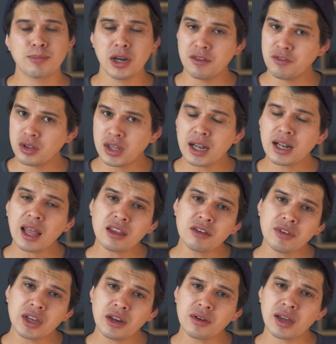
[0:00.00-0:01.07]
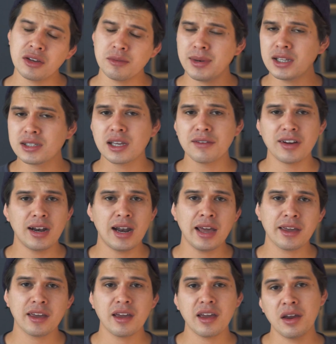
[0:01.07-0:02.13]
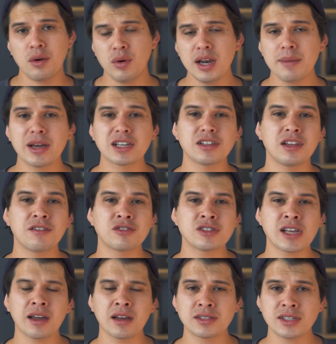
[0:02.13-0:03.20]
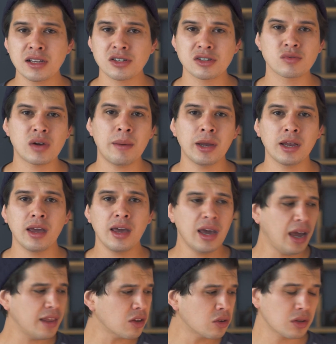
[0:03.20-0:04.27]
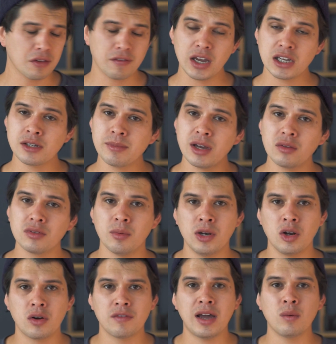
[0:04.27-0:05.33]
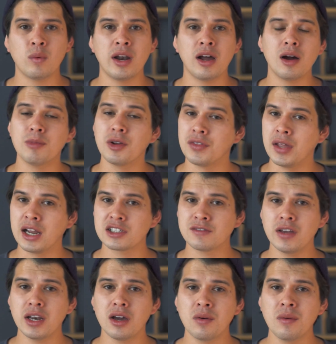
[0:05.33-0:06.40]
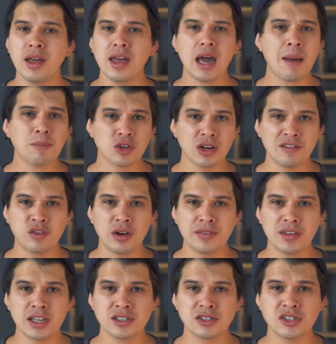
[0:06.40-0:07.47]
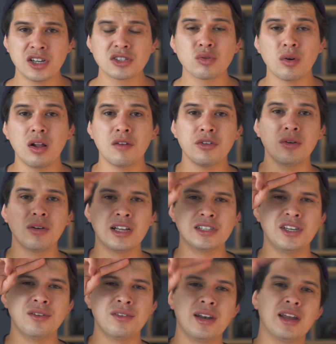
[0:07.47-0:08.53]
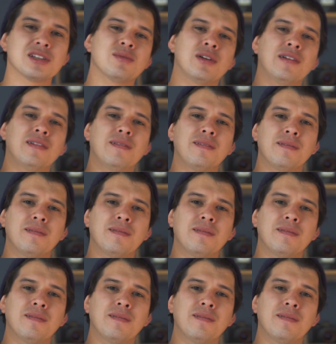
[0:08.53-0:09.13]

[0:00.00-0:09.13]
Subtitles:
But if you did like the video, can you please give it a like? It really makes a difference, and consider subscribing. Hit the notification bell to be notified when I upload the next video. I'm Tony Fuentes. Cheers to all of you, and see you in the next one.